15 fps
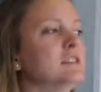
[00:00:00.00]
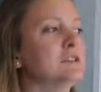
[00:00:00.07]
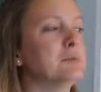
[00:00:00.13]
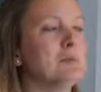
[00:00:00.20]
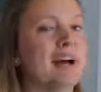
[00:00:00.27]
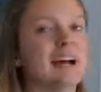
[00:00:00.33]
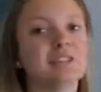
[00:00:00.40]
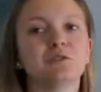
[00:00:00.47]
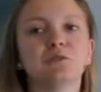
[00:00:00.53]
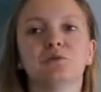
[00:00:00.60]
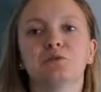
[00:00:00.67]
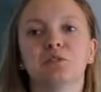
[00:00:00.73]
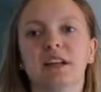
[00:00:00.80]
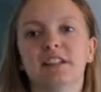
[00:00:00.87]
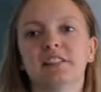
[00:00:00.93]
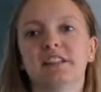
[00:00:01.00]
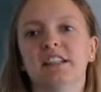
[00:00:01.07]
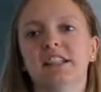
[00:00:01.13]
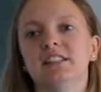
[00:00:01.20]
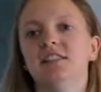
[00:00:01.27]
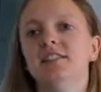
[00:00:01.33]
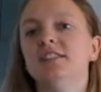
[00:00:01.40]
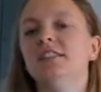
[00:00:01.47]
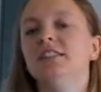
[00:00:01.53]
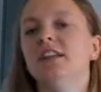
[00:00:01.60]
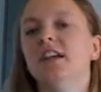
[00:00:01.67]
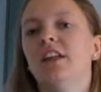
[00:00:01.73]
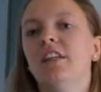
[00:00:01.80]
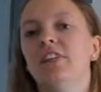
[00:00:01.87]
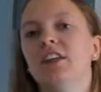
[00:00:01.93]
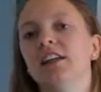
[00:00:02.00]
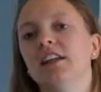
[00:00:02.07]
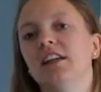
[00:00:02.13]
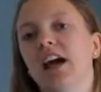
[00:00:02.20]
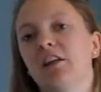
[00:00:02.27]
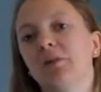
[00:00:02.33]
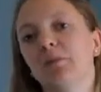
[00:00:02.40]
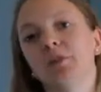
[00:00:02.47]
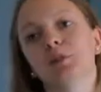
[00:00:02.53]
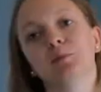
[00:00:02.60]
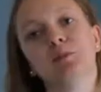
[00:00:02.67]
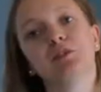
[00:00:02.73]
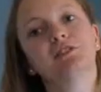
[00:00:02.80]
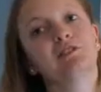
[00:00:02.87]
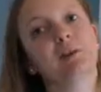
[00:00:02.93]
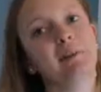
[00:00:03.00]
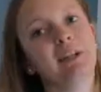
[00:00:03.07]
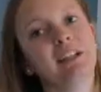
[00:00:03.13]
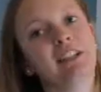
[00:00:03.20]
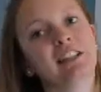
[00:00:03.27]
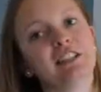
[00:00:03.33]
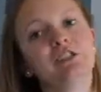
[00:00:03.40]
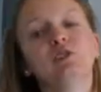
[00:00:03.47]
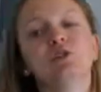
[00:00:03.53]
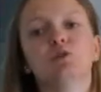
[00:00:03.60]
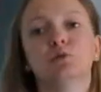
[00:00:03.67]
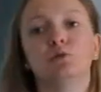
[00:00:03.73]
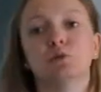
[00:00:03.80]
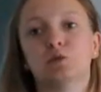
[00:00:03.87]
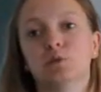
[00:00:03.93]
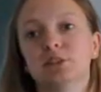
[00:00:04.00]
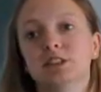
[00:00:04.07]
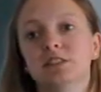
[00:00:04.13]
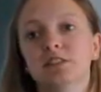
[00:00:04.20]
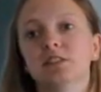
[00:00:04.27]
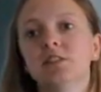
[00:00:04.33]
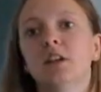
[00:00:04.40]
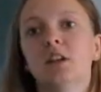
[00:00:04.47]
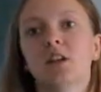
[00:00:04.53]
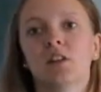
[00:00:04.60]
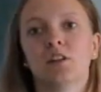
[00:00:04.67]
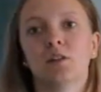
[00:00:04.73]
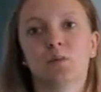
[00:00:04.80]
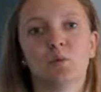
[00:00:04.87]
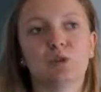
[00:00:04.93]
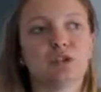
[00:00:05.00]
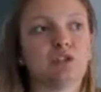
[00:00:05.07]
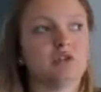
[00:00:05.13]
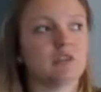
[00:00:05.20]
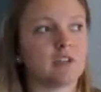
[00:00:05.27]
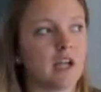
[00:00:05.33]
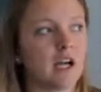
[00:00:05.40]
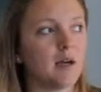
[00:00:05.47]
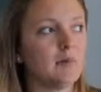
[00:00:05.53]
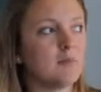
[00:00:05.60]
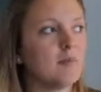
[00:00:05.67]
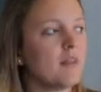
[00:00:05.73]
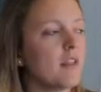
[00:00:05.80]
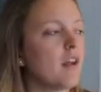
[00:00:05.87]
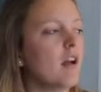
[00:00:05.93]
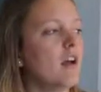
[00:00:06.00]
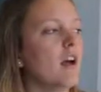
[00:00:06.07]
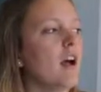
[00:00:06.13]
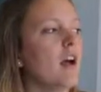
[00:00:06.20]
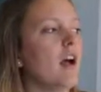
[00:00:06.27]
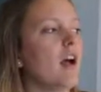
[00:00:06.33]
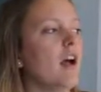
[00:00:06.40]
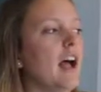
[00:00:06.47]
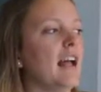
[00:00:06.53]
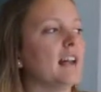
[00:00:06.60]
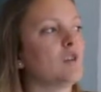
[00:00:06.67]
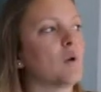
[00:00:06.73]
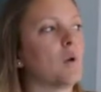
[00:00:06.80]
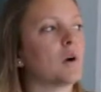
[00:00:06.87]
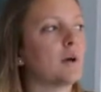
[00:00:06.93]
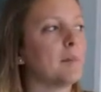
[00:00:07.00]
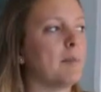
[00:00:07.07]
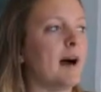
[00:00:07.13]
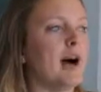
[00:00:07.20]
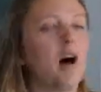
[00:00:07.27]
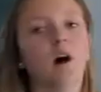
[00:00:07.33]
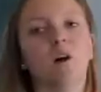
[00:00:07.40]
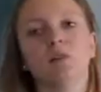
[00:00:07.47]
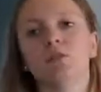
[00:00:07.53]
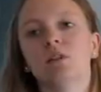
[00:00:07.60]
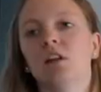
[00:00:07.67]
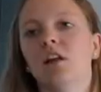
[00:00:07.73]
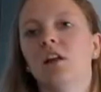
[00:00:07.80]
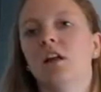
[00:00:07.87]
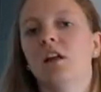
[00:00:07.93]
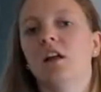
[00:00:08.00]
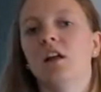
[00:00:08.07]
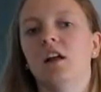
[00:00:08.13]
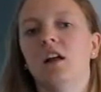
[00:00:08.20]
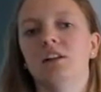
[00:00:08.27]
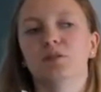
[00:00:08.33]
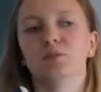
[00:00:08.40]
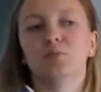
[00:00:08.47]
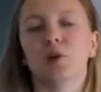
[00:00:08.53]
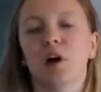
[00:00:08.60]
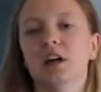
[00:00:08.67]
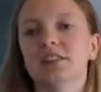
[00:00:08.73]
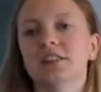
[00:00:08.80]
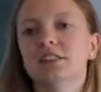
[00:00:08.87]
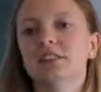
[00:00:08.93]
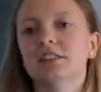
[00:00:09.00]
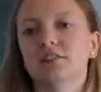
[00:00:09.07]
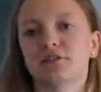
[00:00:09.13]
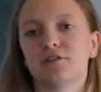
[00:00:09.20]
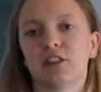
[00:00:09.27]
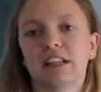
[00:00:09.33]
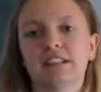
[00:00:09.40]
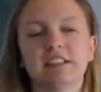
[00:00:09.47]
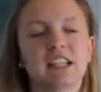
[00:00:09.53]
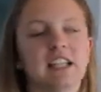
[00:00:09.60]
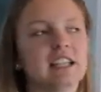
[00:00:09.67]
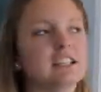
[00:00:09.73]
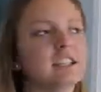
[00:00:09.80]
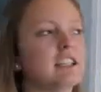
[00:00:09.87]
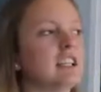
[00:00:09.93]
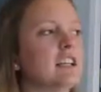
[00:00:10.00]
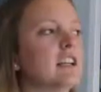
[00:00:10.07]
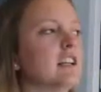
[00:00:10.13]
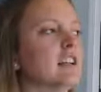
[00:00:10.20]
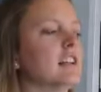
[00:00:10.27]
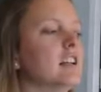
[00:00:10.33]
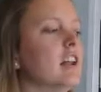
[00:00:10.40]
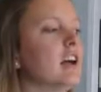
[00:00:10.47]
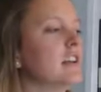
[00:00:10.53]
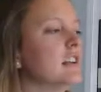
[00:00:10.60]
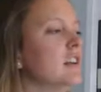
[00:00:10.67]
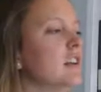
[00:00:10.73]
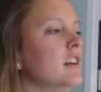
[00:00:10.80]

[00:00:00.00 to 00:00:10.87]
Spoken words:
the man who translated the Harry Potter book from English to Norwegian was to come and talk about the process of translating, like